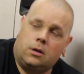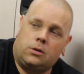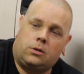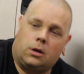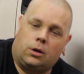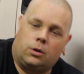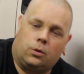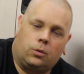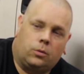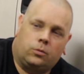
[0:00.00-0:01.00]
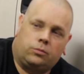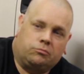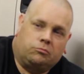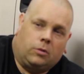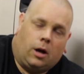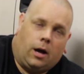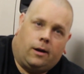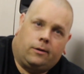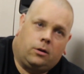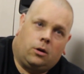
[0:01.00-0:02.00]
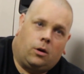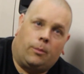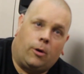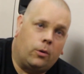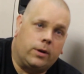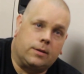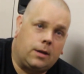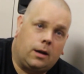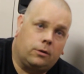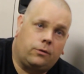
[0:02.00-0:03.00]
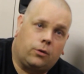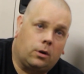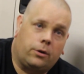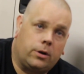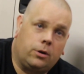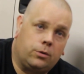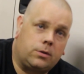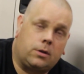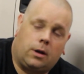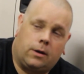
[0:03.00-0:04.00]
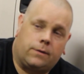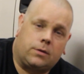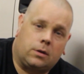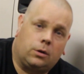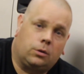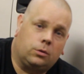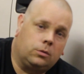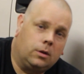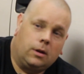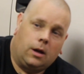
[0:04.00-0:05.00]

So, you know, I'm always down for learning new stuff, so